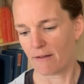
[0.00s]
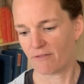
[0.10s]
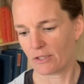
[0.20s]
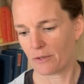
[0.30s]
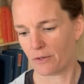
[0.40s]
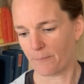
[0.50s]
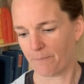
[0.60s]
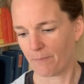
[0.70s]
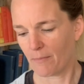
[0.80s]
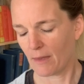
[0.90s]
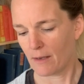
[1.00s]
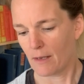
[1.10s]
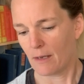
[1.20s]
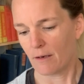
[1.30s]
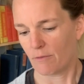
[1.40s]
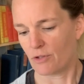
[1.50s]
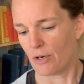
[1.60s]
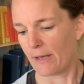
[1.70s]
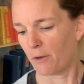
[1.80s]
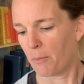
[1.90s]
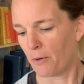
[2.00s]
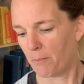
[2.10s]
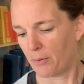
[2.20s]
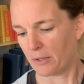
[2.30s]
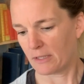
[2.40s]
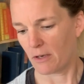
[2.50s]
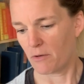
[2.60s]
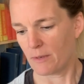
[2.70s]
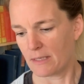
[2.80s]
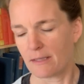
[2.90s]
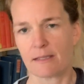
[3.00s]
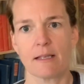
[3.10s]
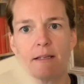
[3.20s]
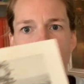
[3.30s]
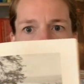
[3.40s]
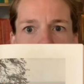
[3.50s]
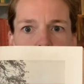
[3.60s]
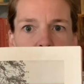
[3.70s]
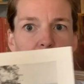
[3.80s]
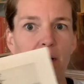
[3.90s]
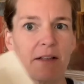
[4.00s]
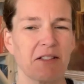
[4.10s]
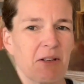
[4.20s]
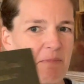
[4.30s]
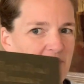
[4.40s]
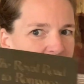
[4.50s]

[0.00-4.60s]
So Richard Halliburton books always sell pretty well, so